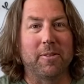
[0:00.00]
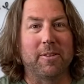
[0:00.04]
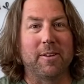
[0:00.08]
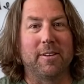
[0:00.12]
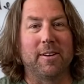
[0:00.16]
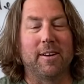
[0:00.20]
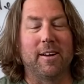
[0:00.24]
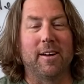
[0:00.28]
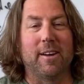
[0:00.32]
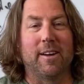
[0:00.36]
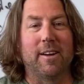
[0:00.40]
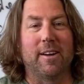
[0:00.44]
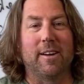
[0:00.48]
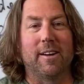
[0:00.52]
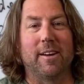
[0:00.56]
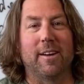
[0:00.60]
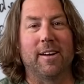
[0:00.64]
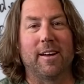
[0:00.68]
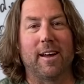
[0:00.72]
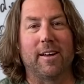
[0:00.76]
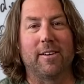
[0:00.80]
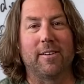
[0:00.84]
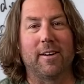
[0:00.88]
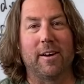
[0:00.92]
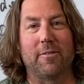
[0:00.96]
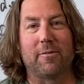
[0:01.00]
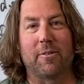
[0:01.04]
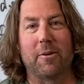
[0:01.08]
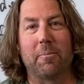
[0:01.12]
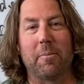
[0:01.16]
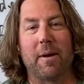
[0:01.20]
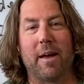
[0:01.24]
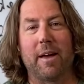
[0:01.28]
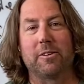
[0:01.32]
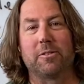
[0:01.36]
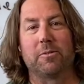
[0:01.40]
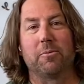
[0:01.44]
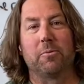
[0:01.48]
than I'd ever
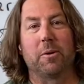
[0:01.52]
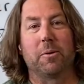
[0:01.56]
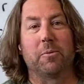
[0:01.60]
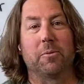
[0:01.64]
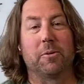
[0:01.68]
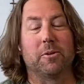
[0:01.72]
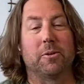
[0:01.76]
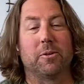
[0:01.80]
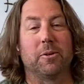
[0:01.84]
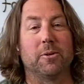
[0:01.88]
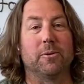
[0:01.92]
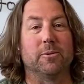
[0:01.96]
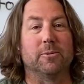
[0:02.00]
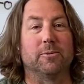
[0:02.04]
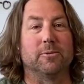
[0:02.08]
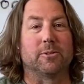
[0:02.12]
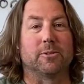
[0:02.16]
imagined we would do.